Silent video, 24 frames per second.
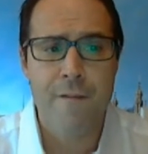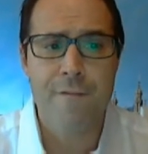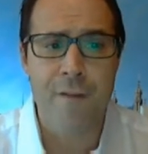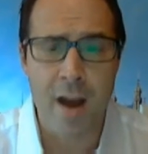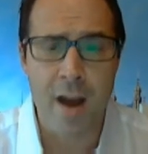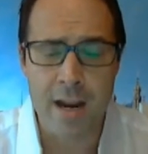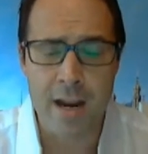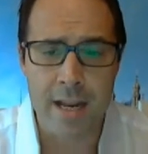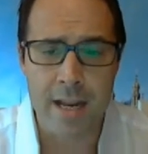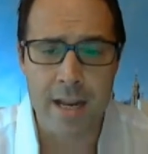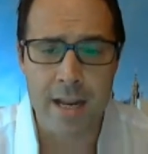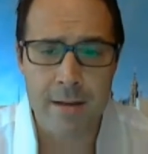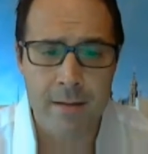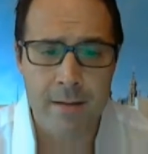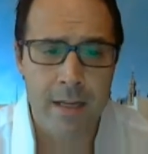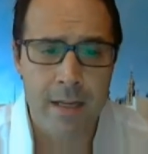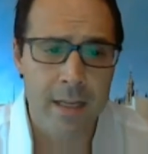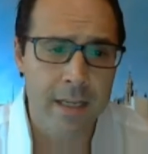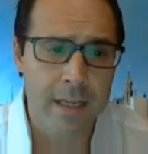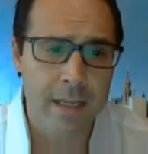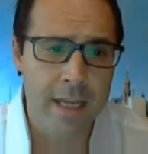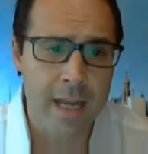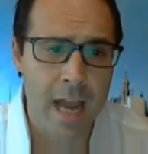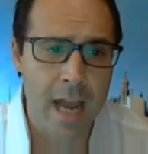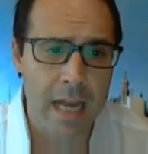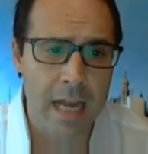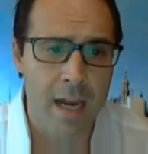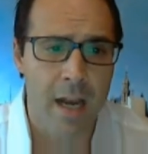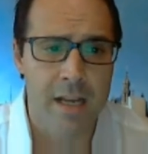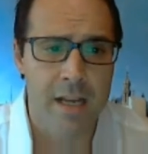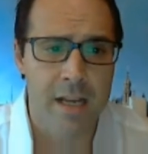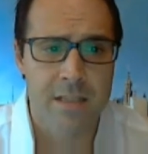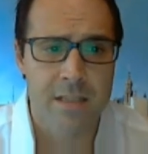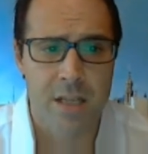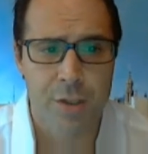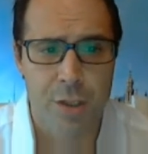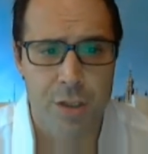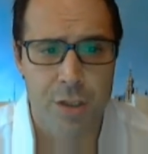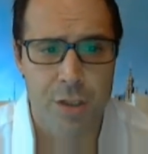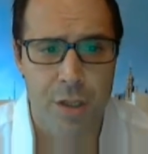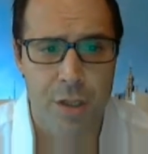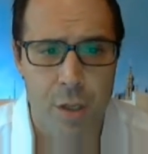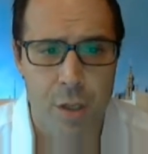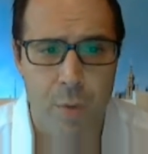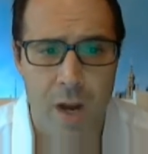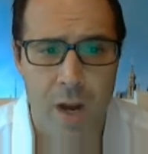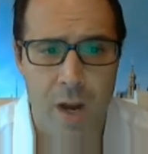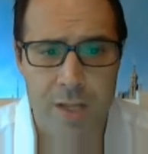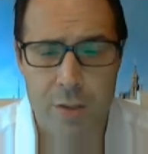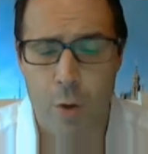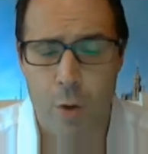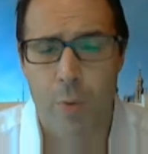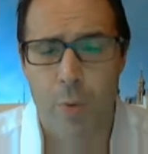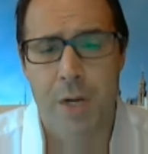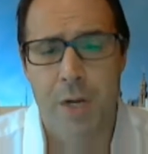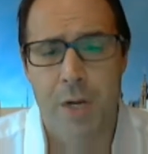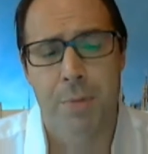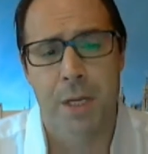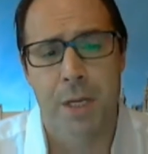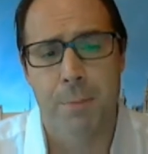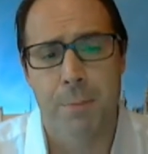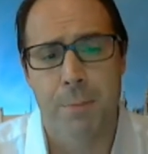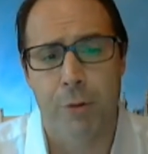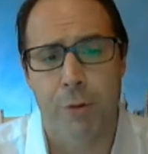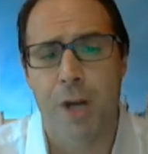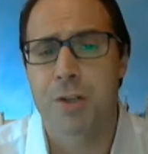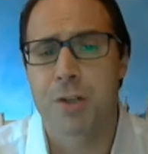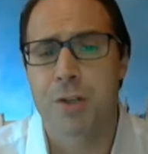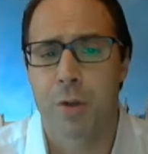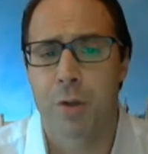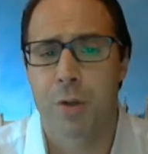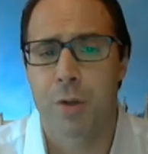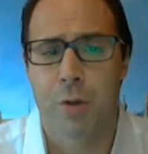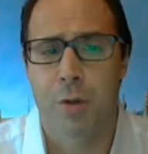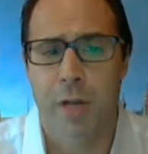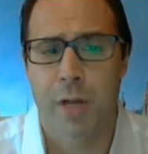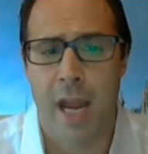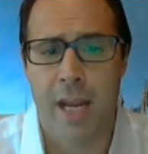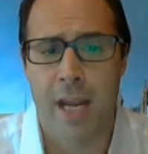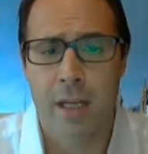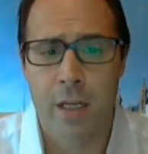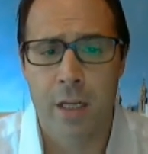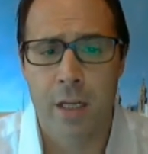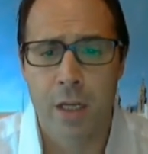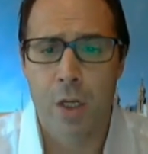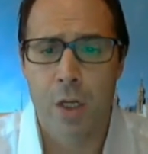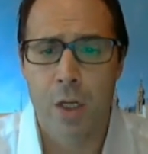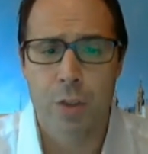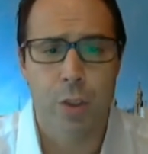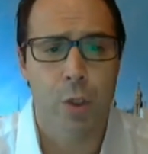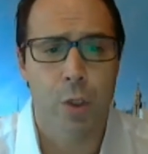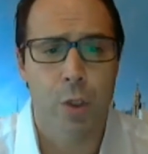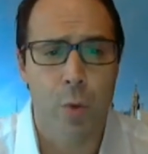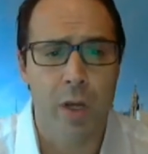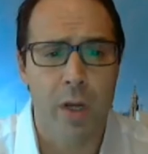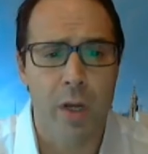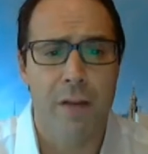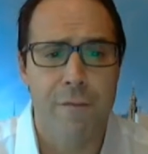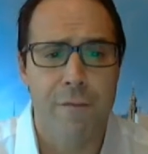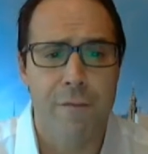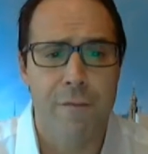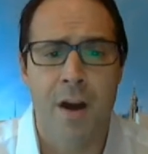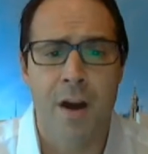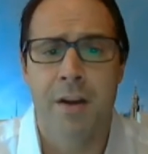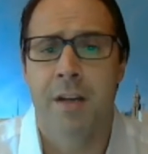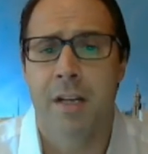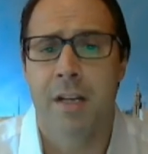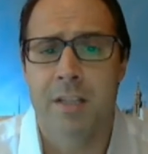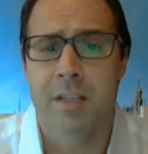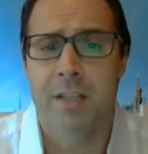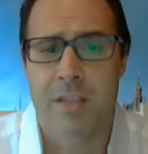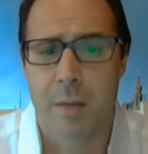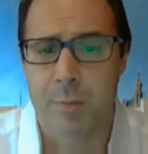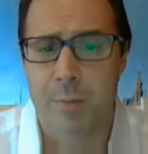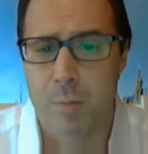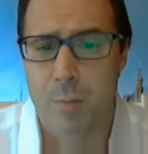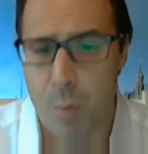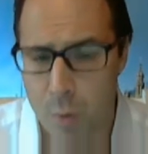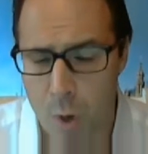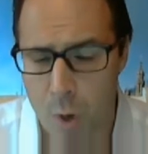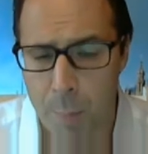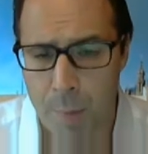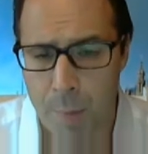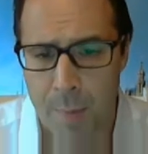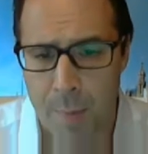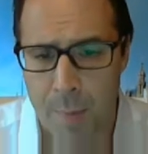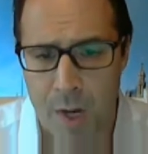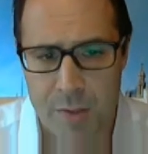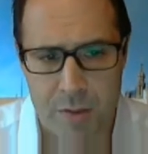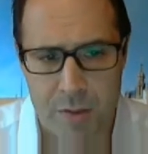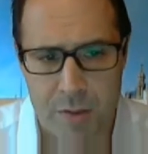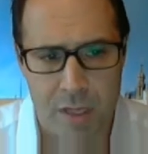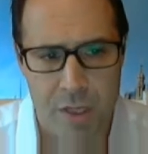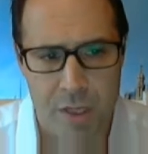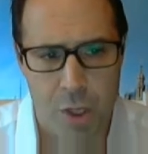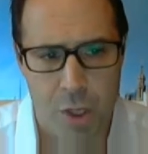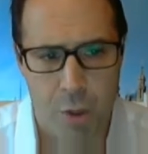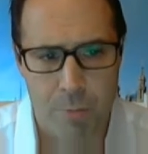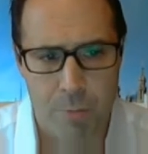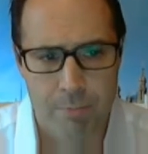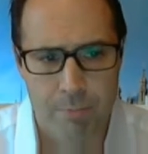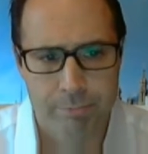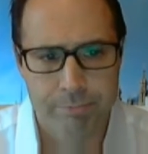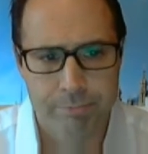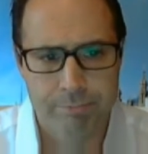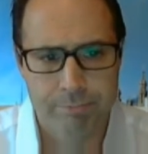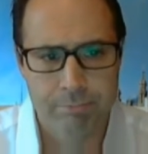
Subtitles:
Finally, key allies such as the US are already putting pressure on the UK to quickly find an acceptable compromise with the EU.